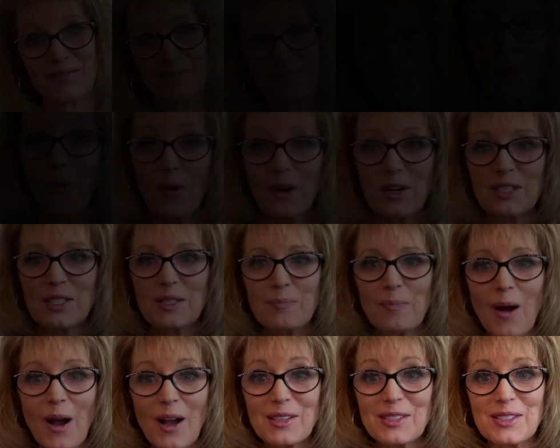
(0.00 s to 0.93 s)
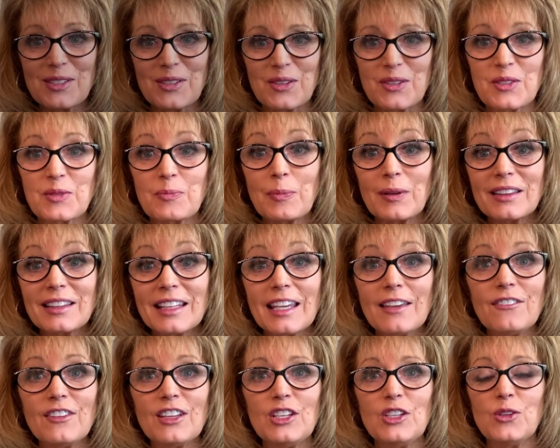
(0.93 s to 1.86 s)
Your sponsors
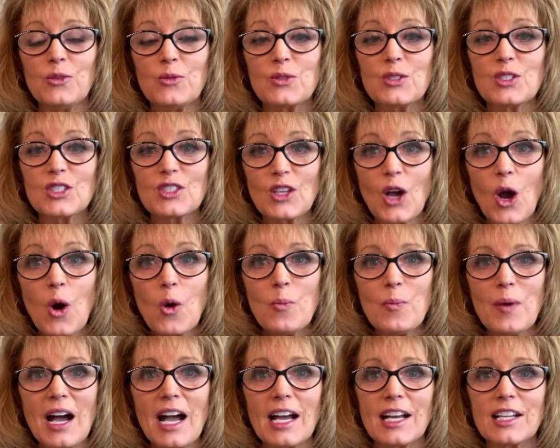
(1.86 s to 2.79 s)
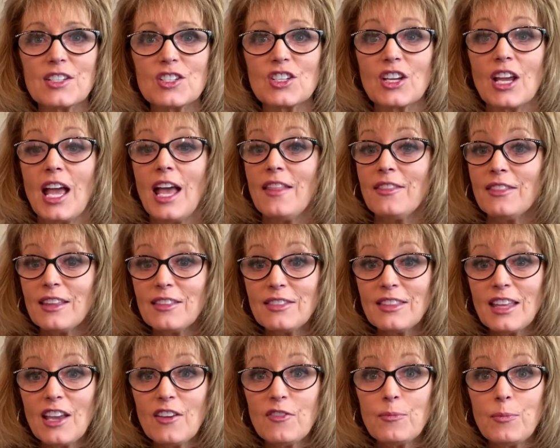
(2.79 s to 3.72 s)
believe in you so much that
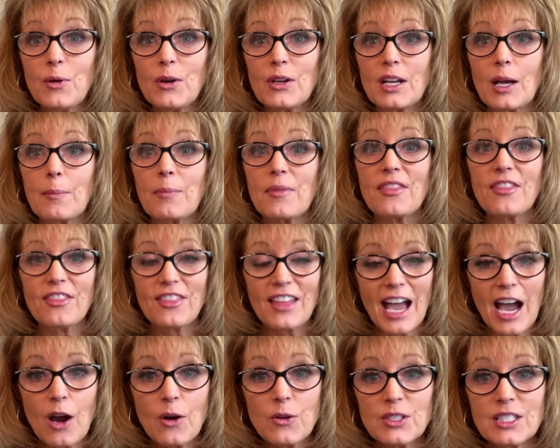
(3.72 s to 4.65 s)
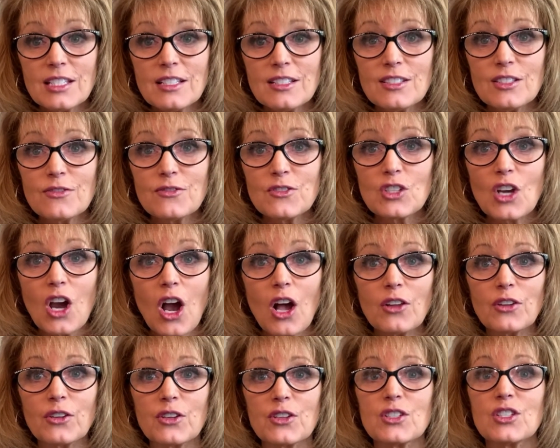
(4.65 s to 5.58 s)
they've put up thousands of
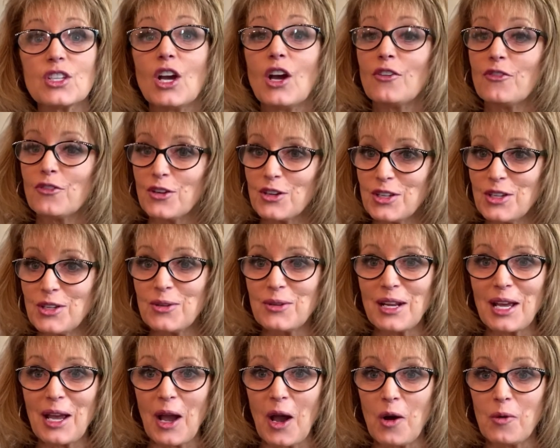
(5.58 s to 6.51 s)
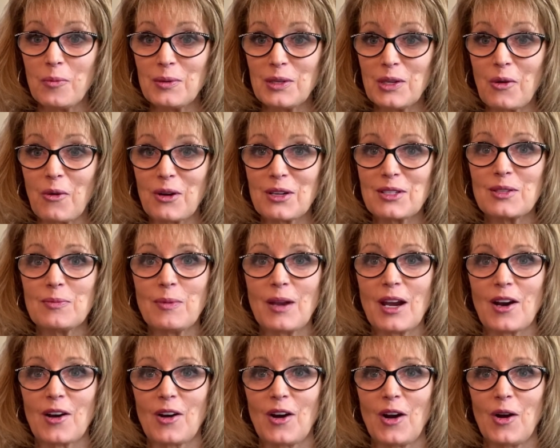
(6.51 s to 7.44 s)
dollars for you to help your
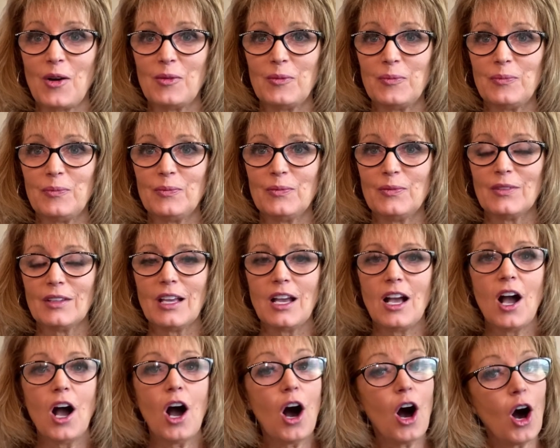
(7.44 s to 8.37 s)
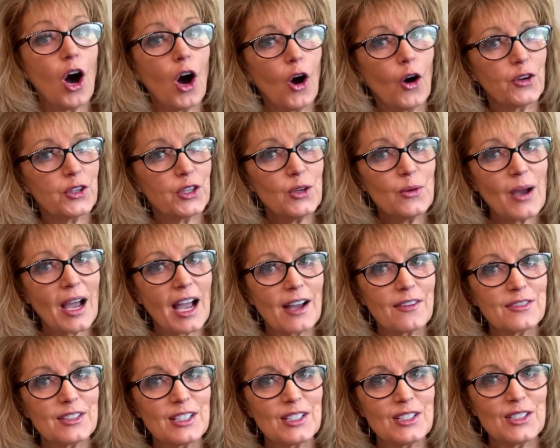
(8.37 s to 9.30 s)
sparrow. All you
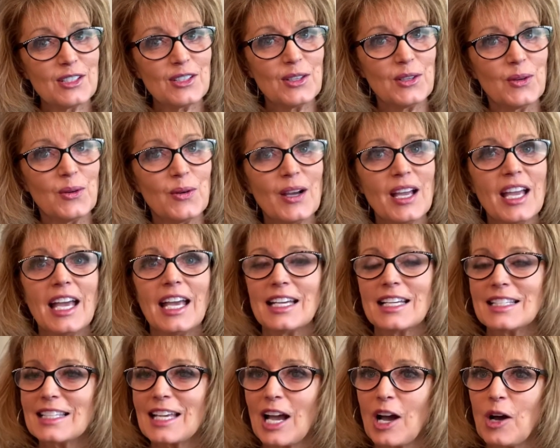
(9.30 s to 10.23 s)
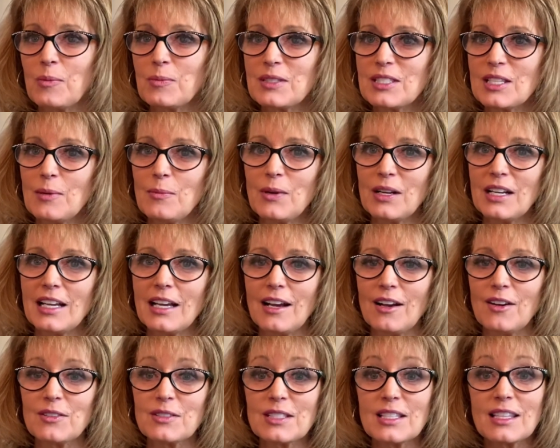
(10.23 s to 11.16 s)
have to do is help someone
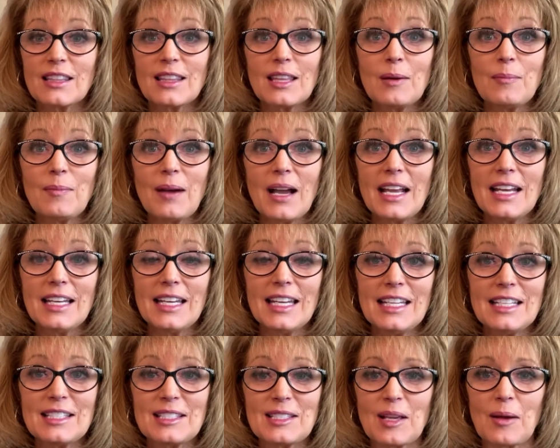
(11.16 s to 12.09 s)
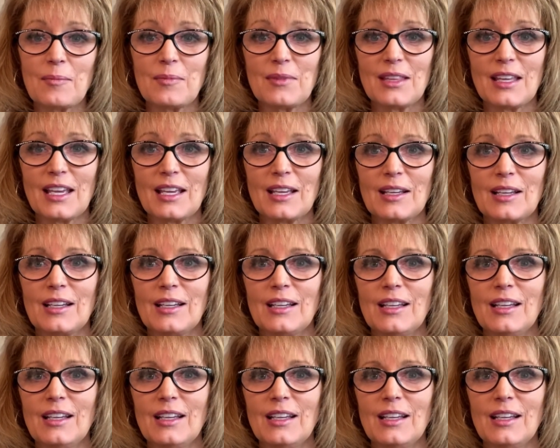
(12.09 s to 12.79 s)
else that might need something.